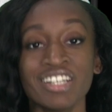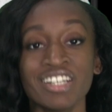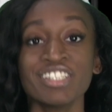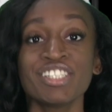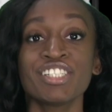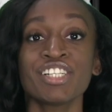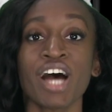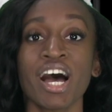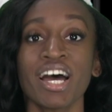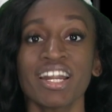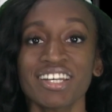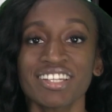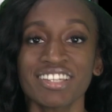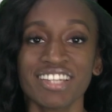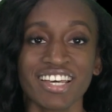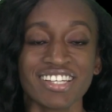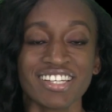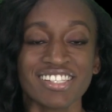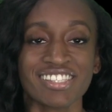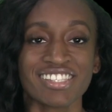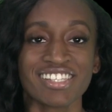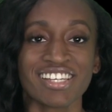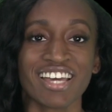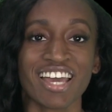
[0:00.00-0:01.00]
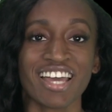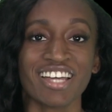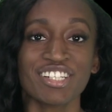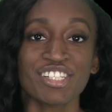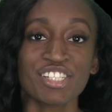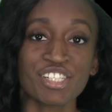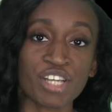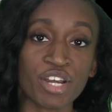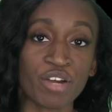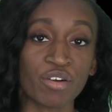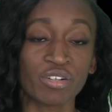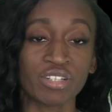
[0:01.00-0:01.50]
John and Lacey and
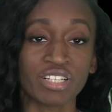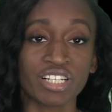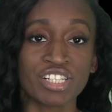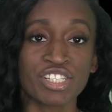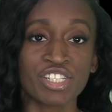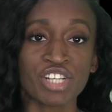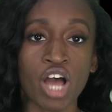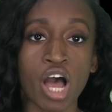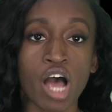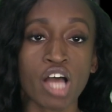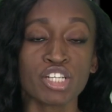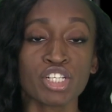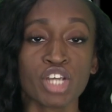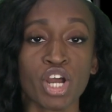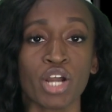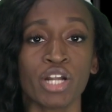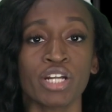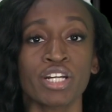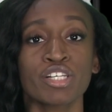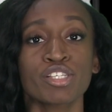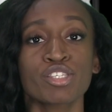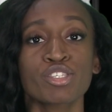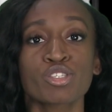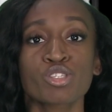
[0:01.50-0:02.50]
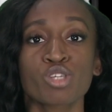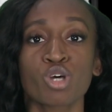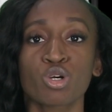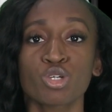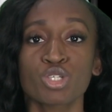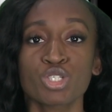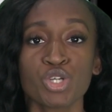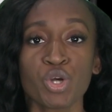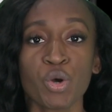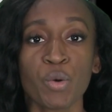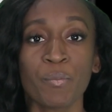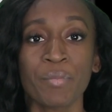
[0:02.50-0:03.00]
Cheryl and Josh are in a
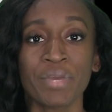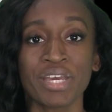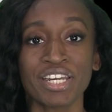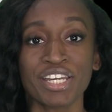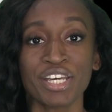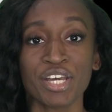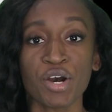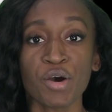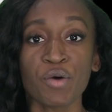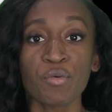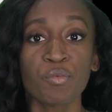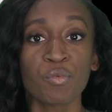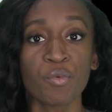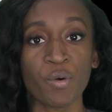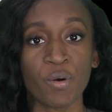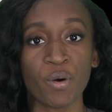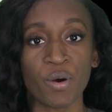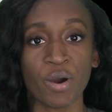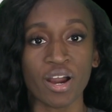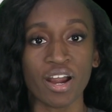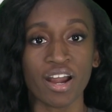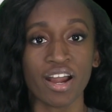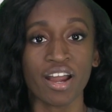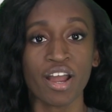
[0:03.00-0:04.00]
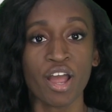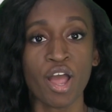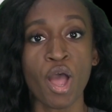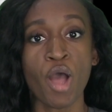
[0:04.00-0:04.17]
social media war.